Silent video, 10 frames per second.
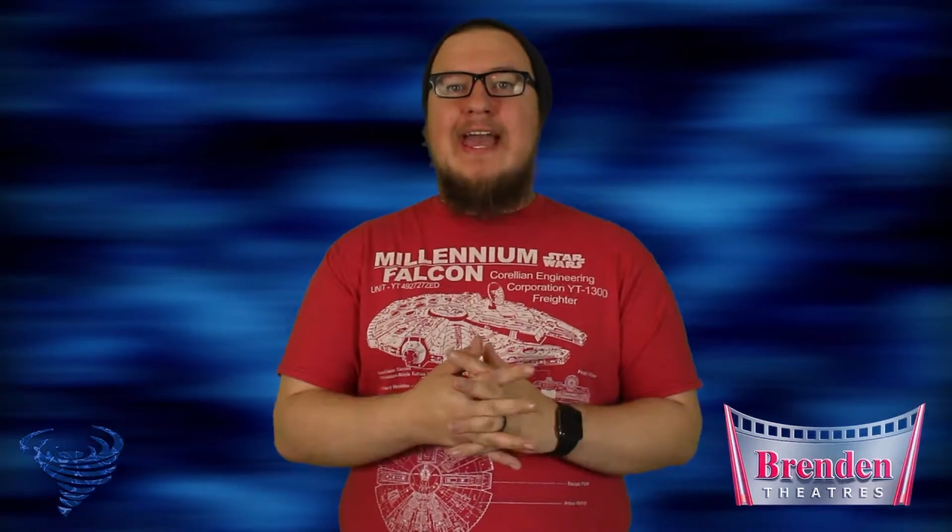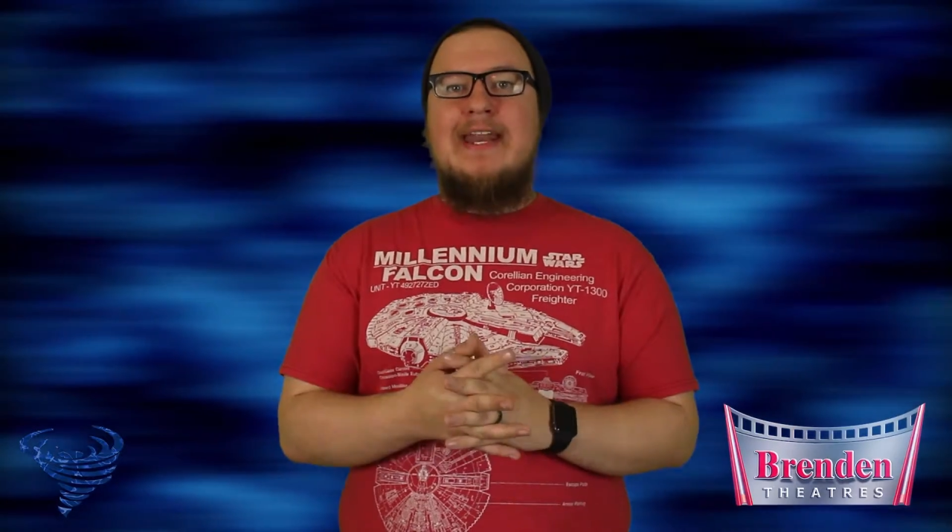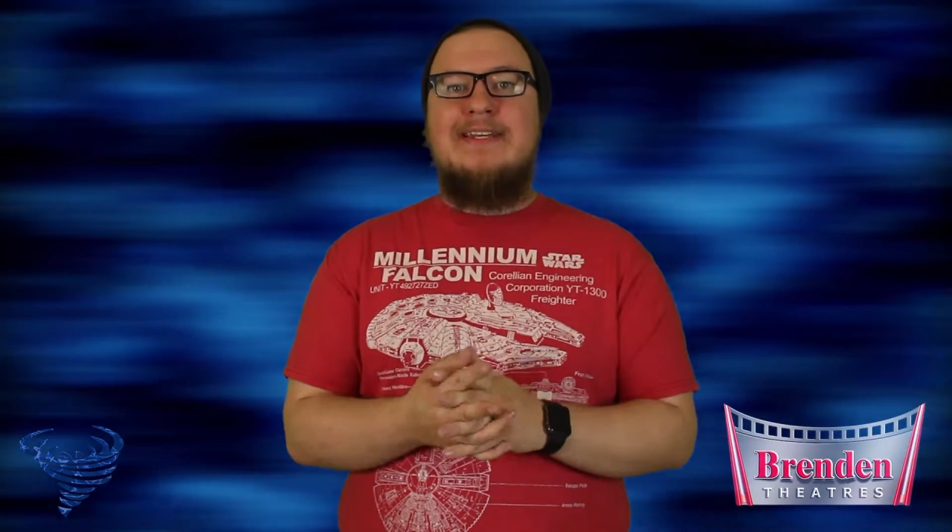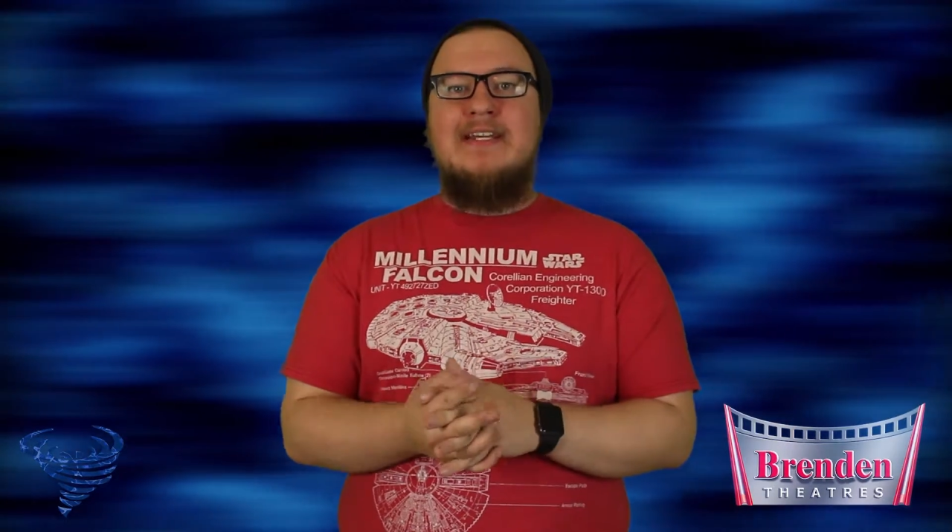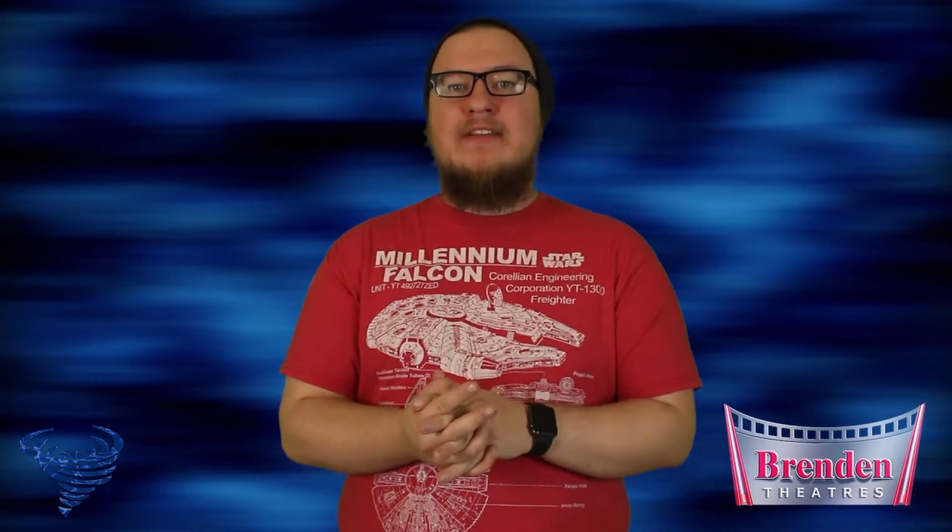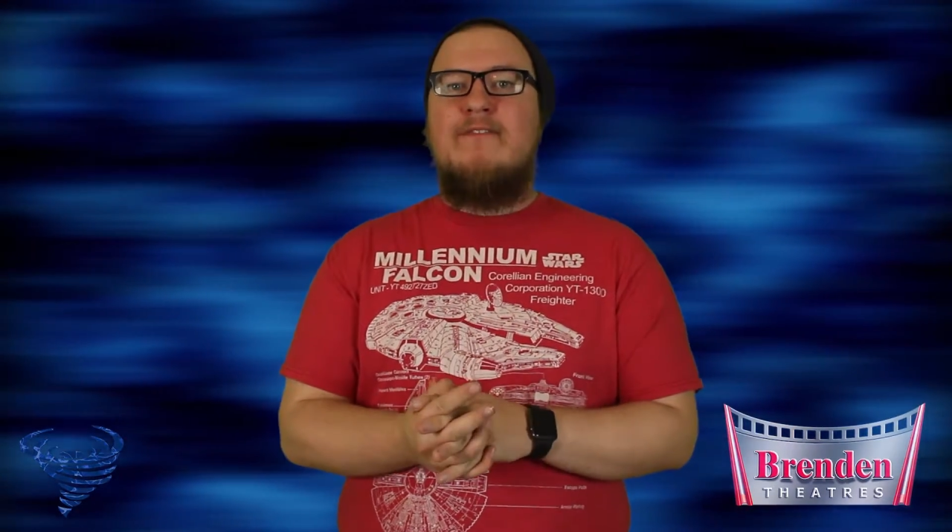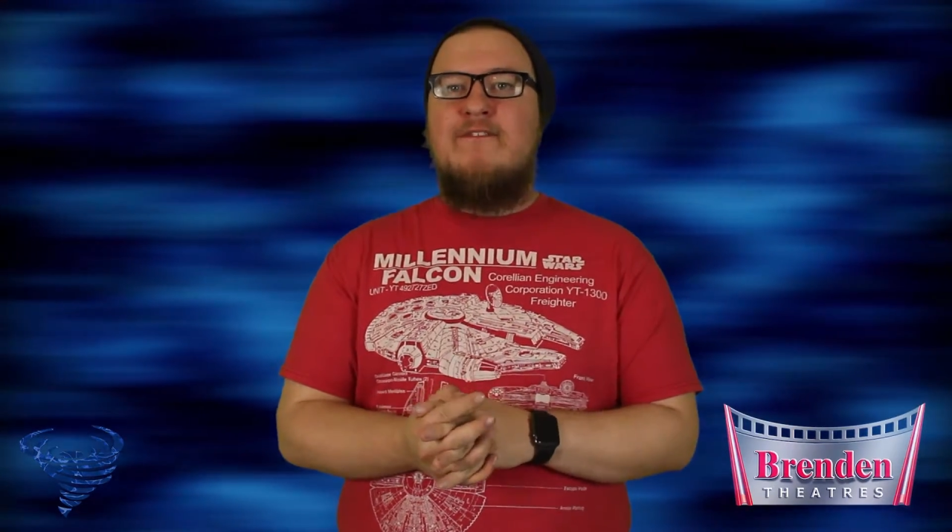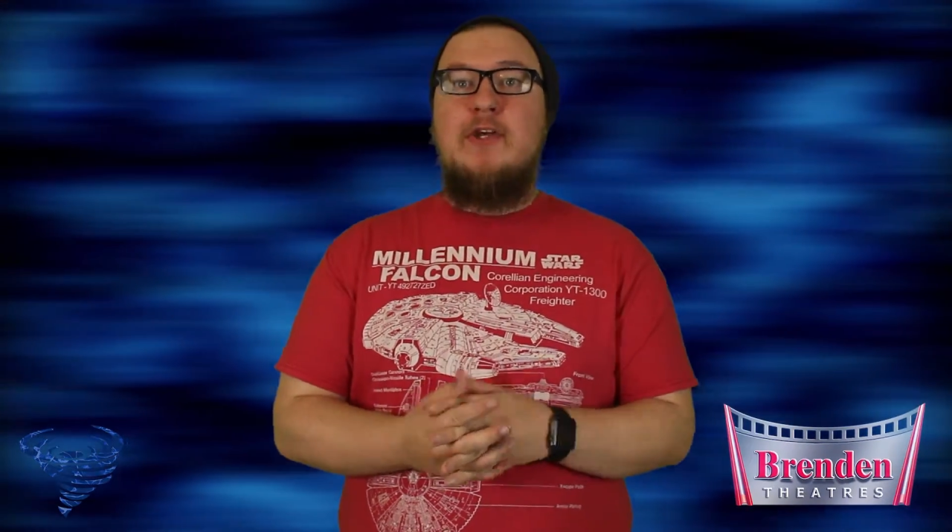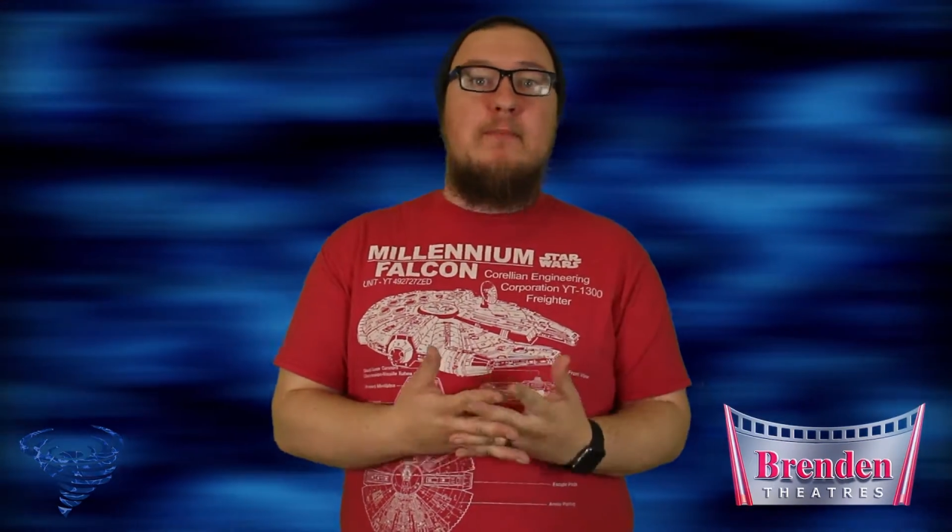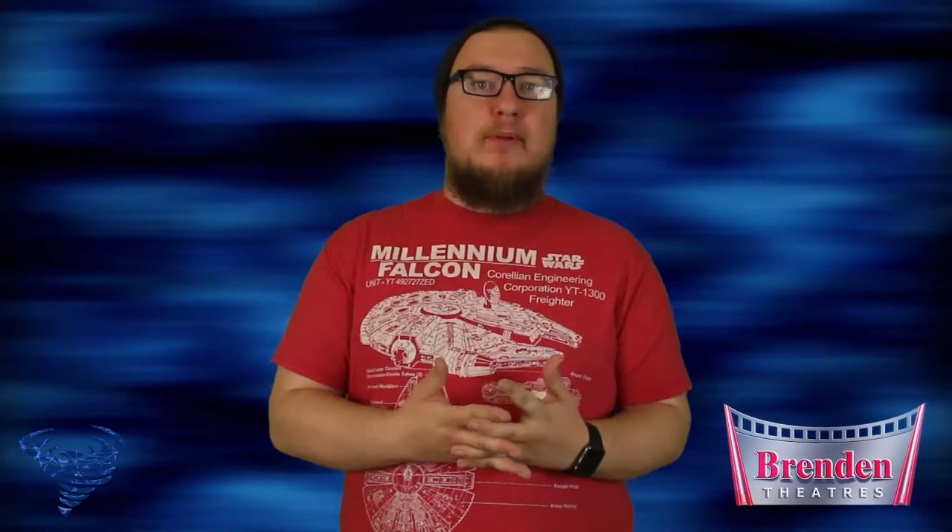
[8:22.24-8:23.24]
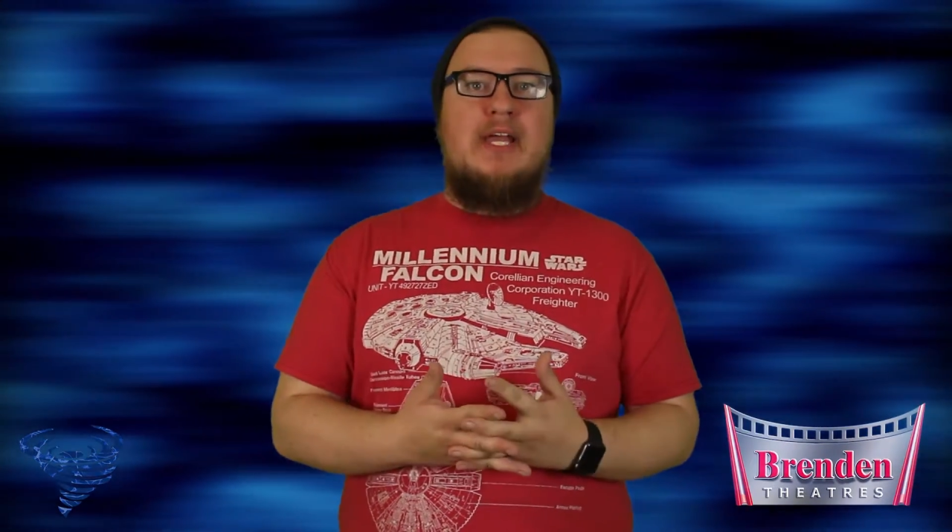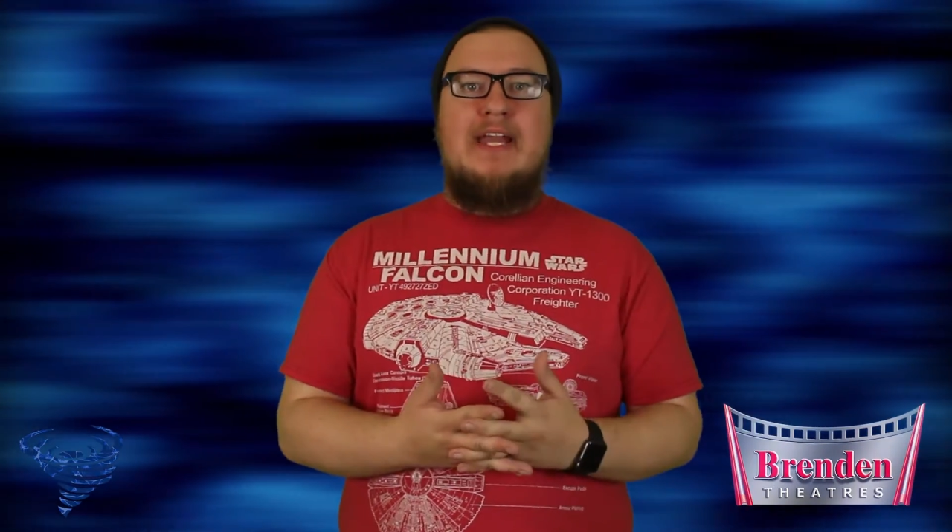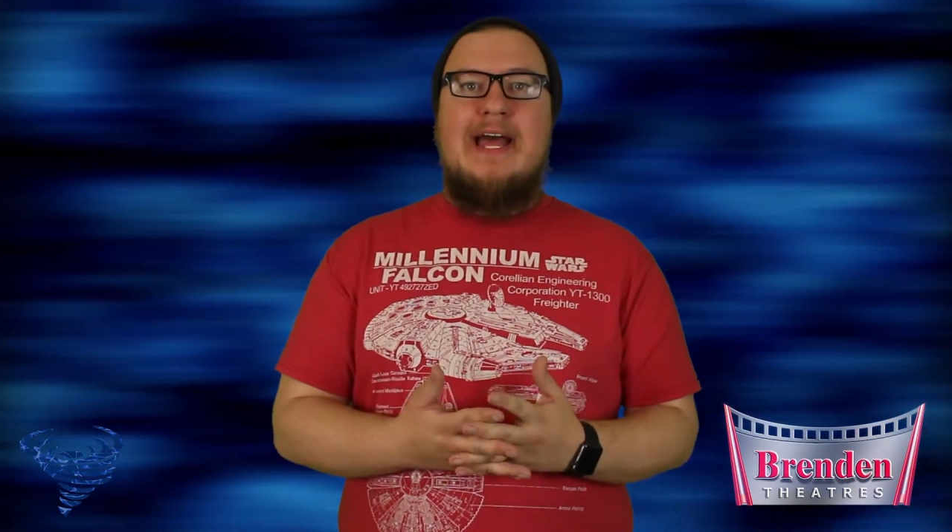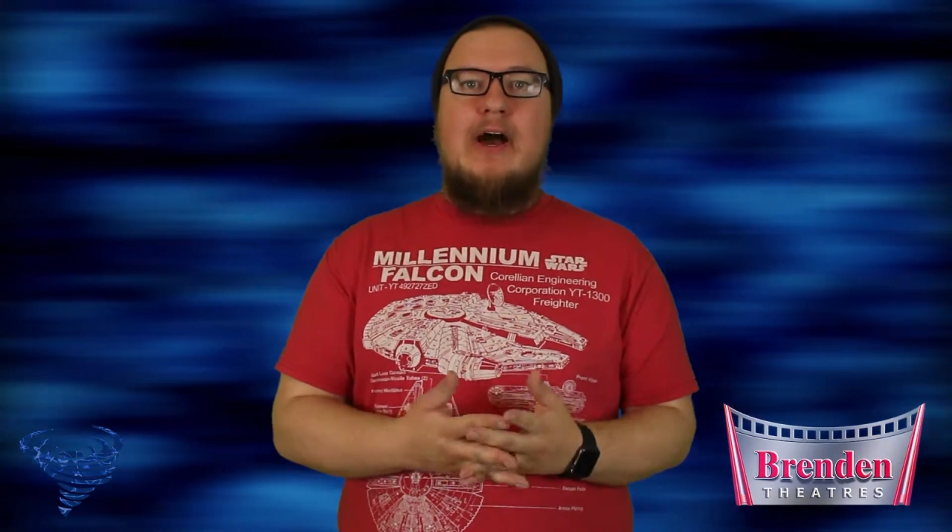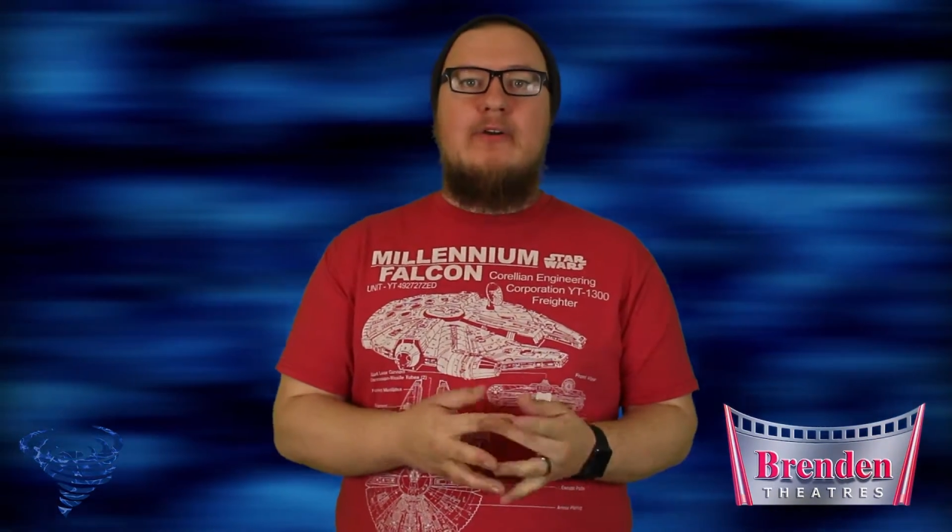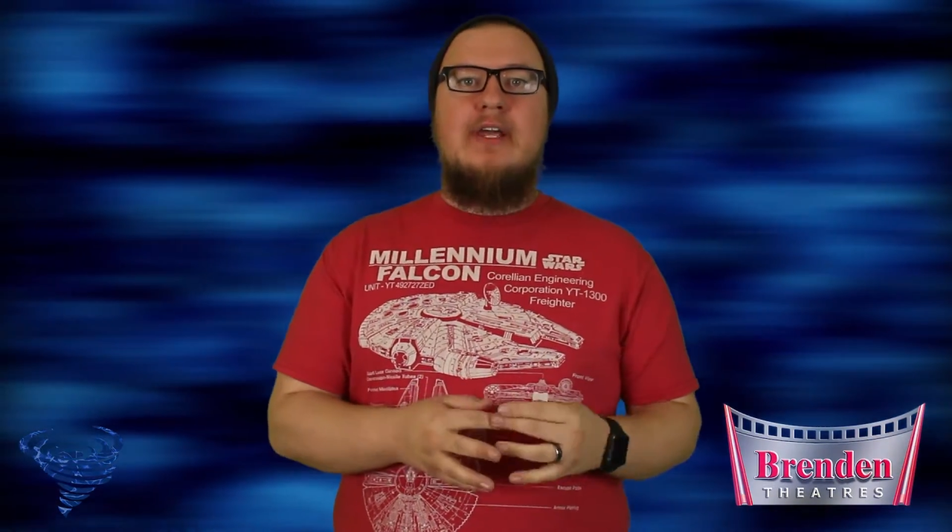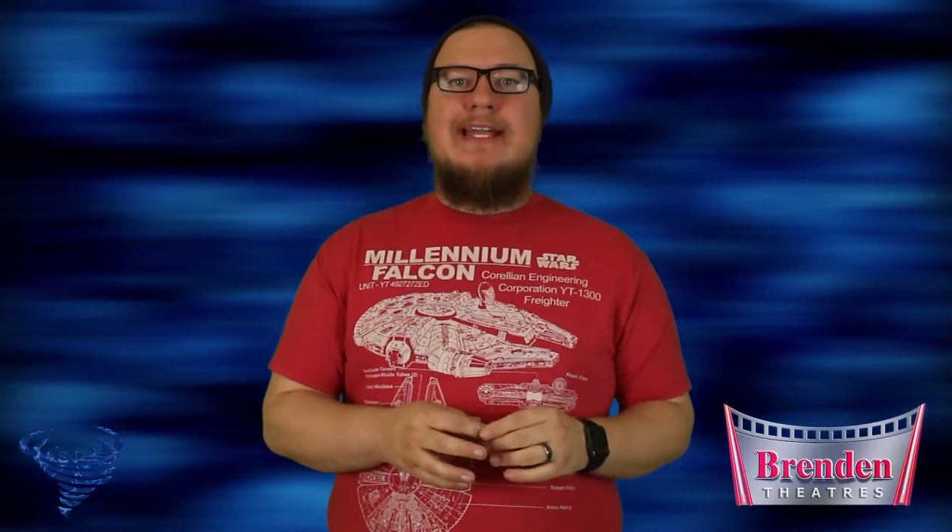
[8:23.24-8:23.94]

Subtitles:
And it doesn't feel played out.